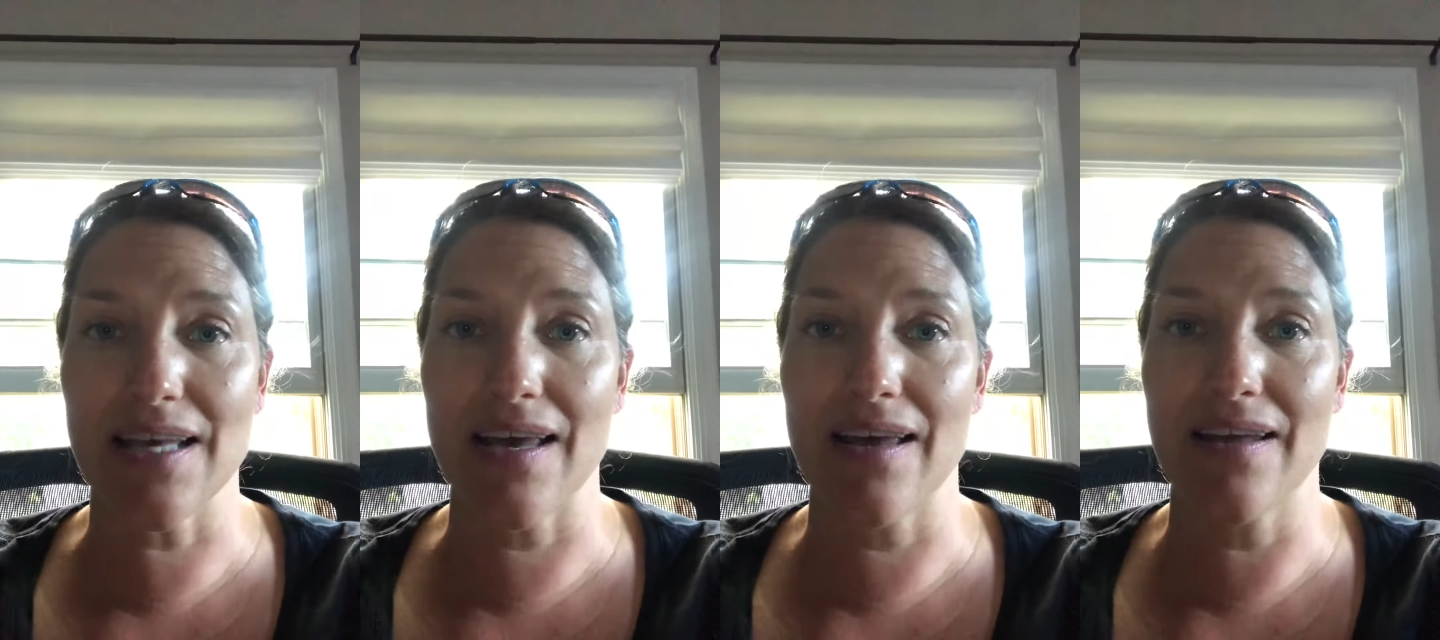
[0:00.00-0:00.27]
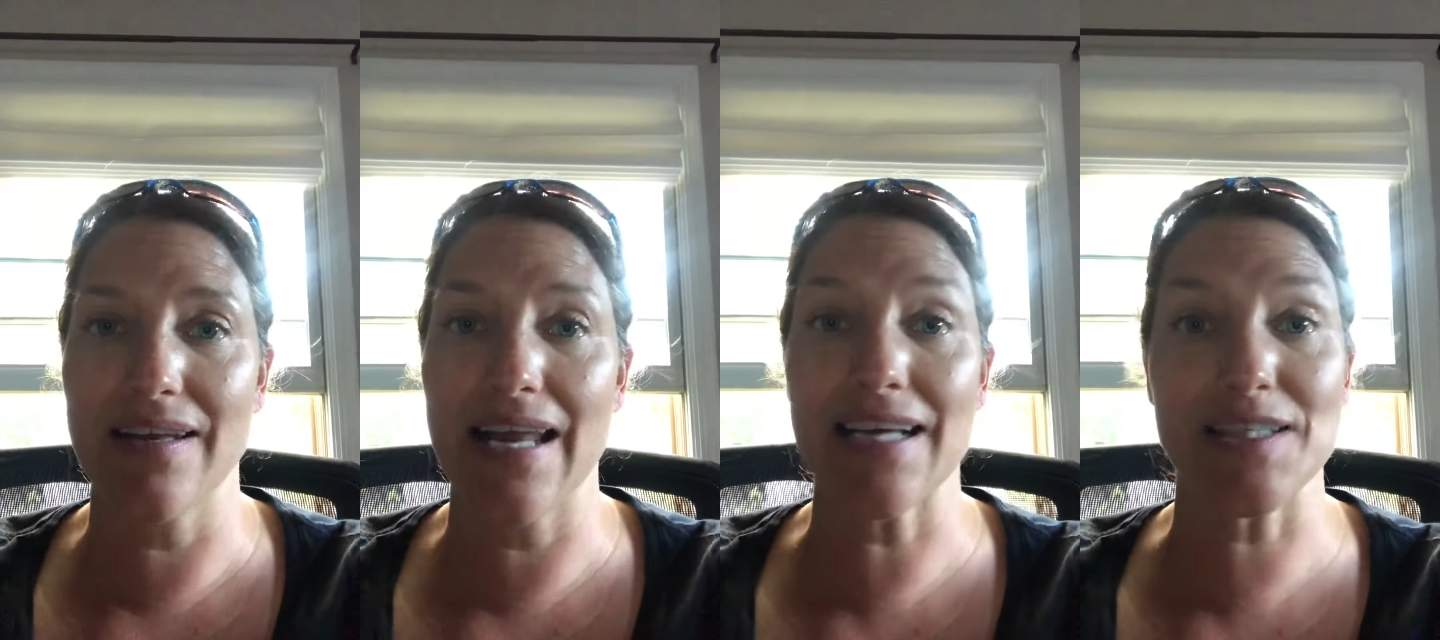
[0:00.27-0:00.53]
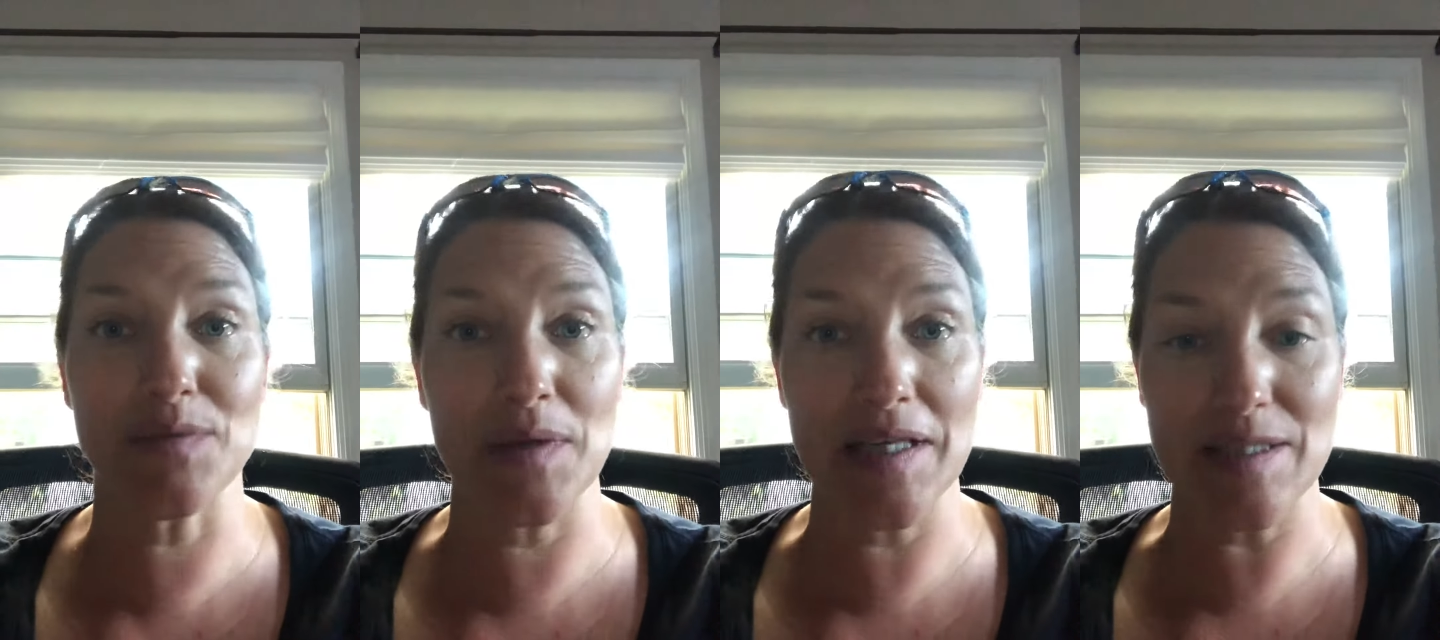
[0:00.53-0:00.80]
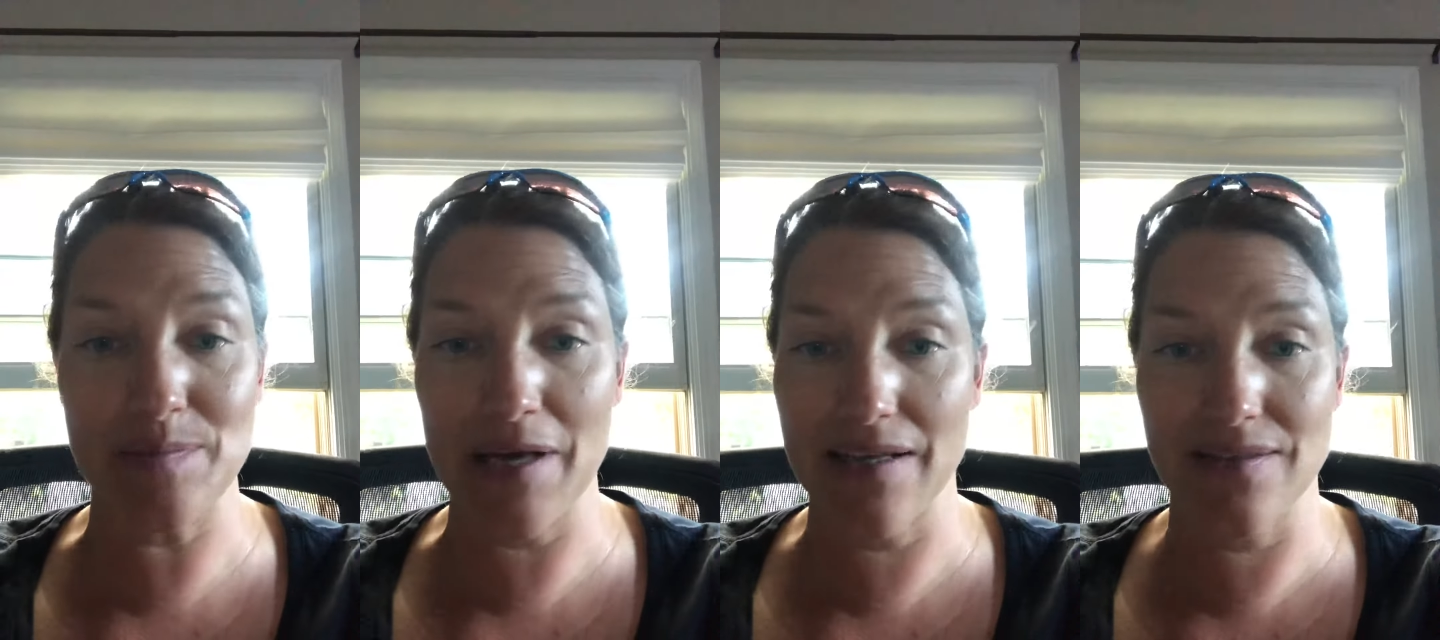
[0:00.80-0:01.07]
and next week
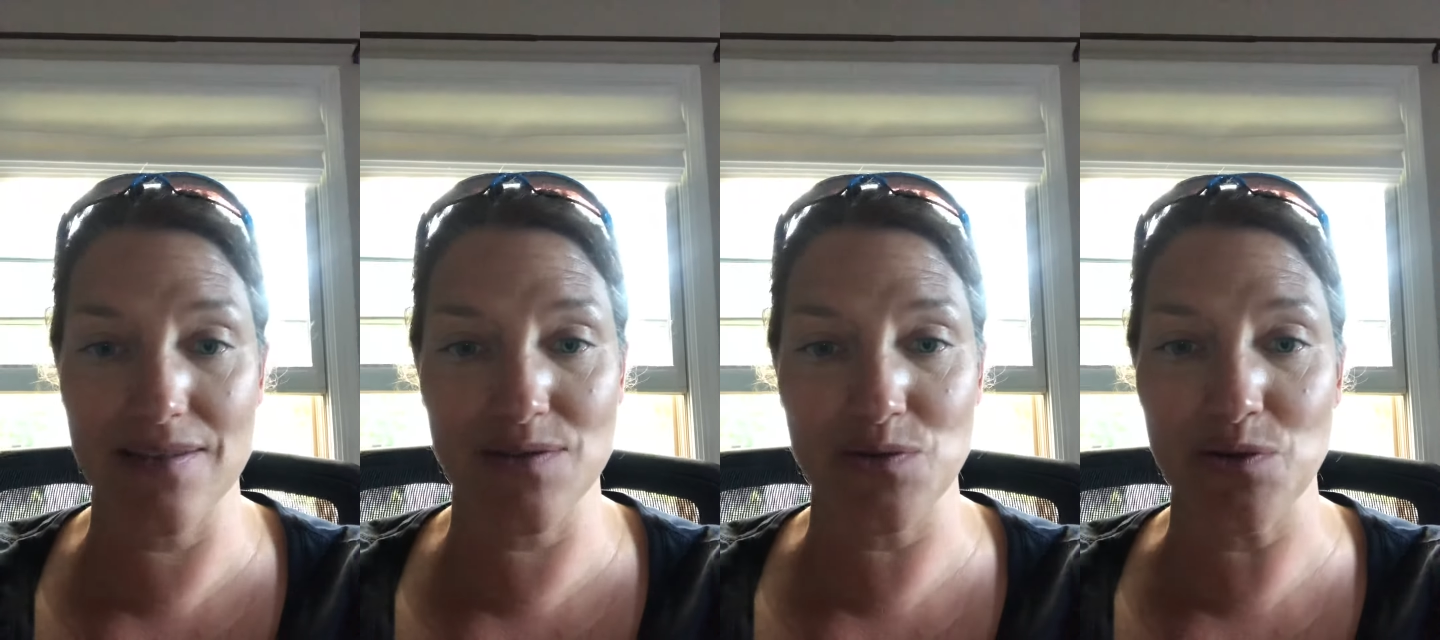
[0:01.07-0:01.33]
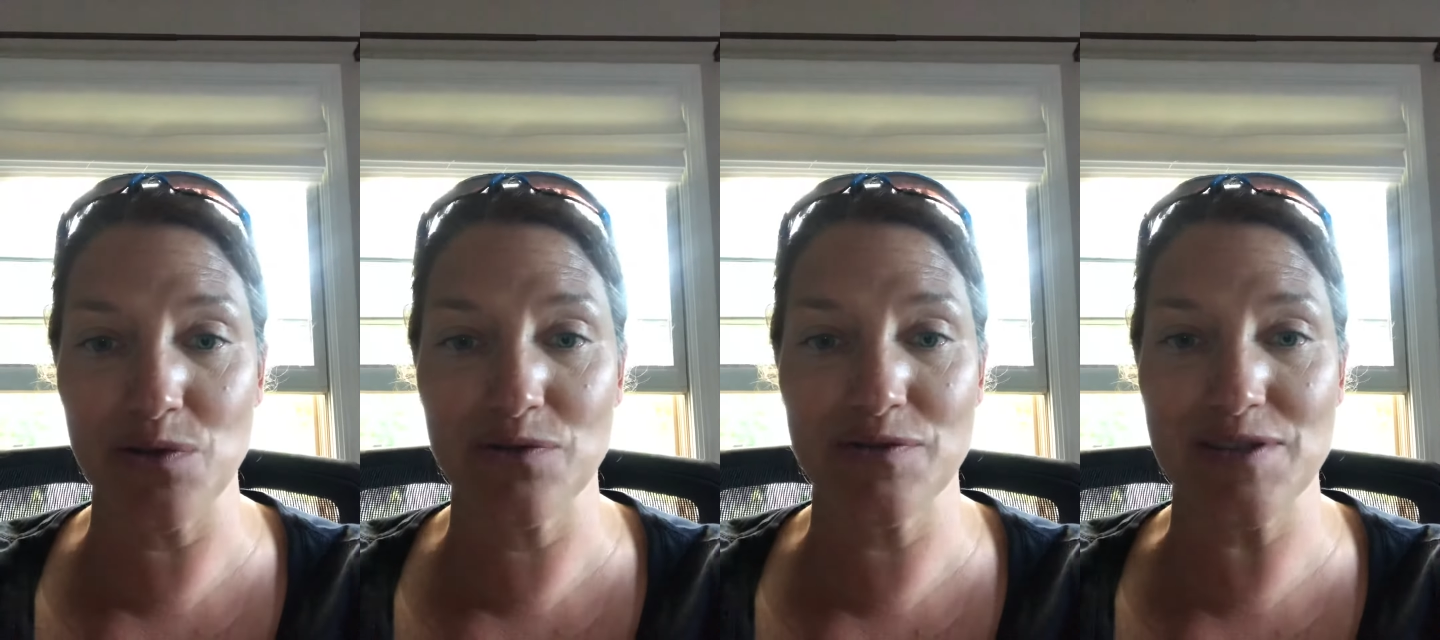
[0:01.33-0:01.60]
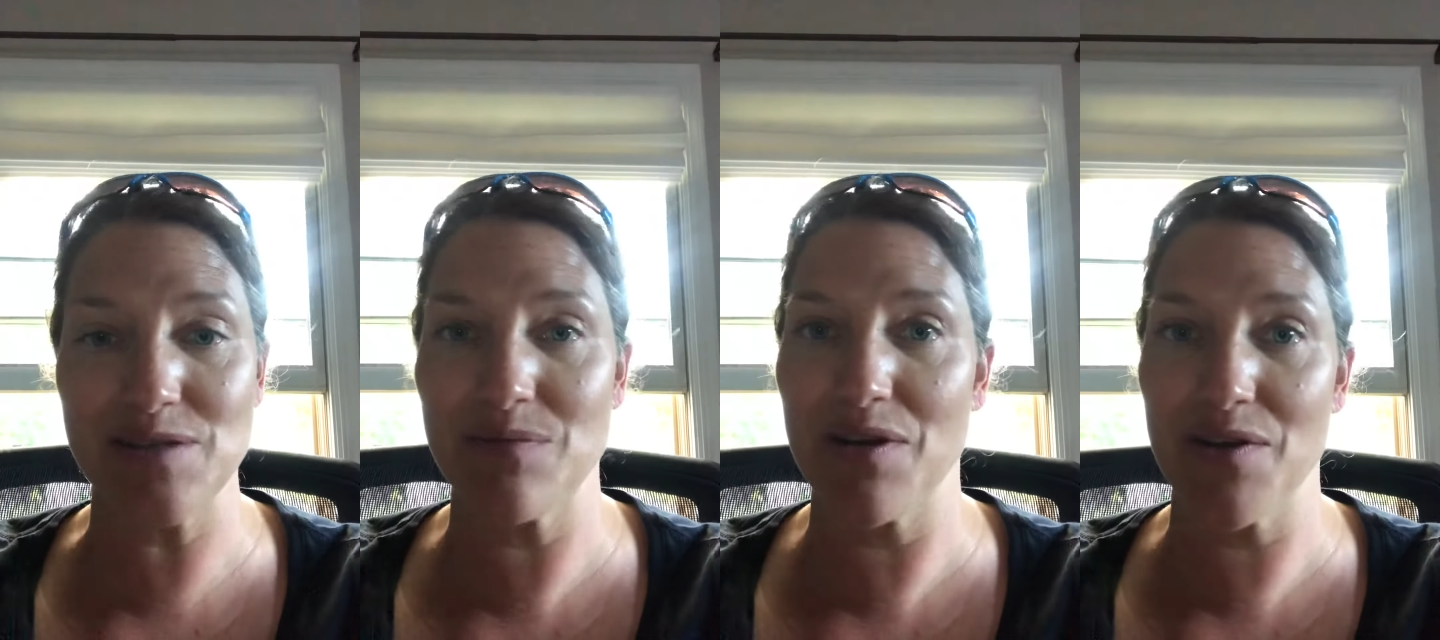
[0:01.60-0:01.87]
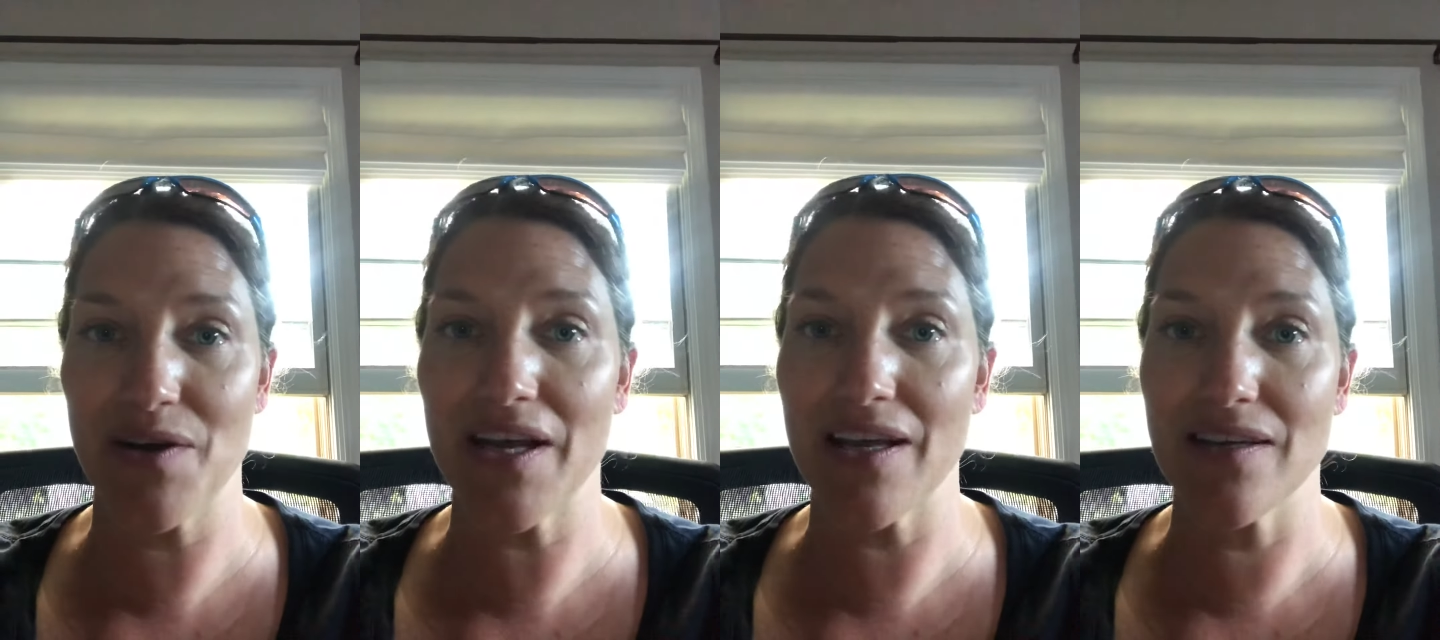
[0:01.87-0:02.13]
is back to school for some
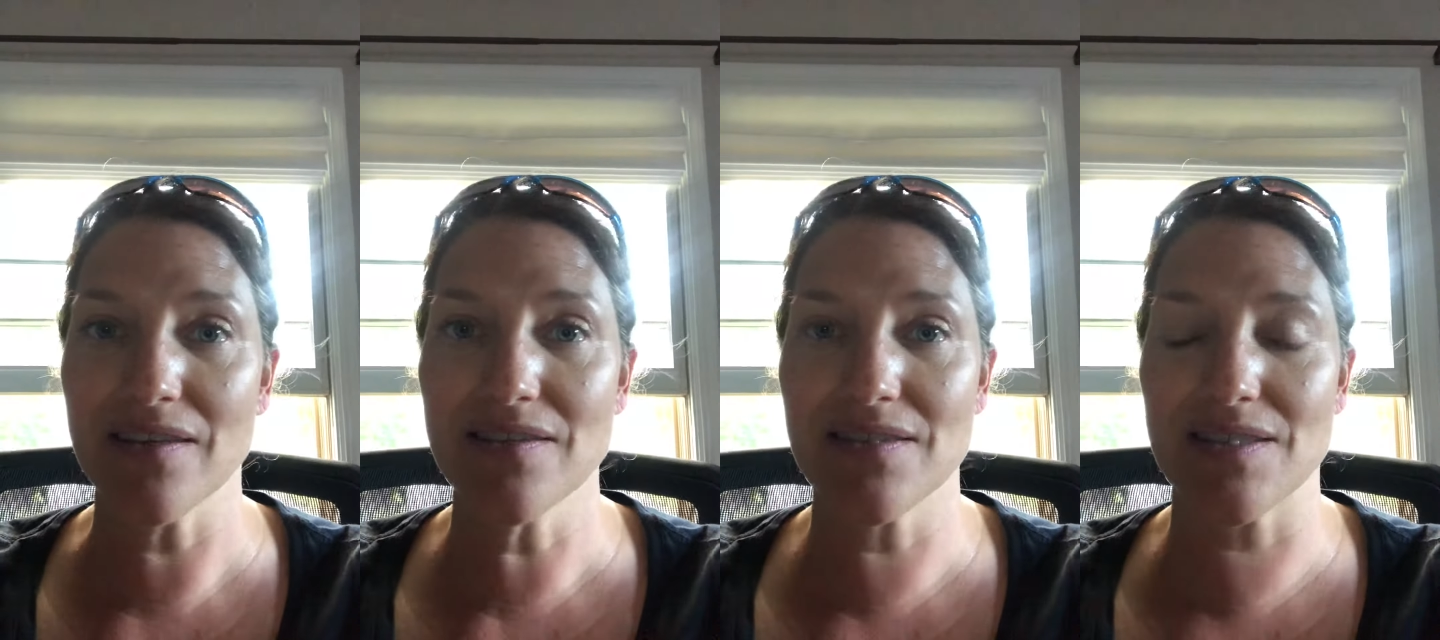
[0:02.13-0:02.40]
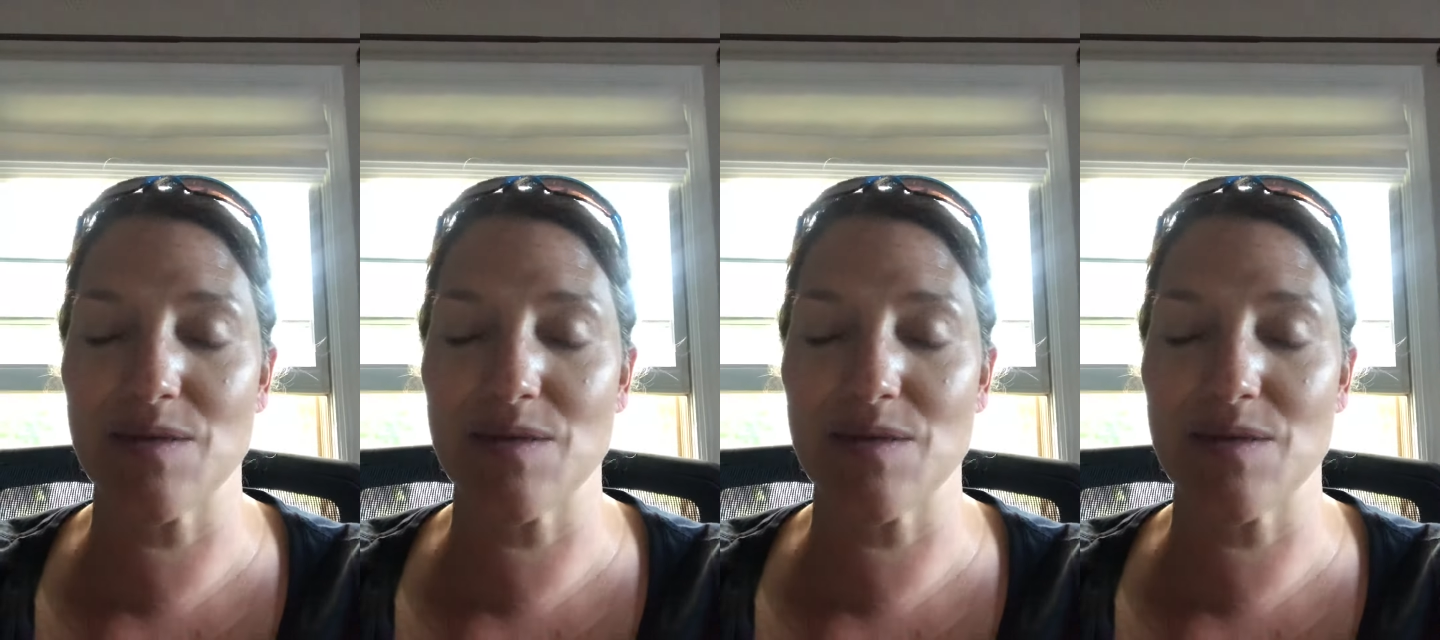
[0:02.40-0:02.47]
other kids,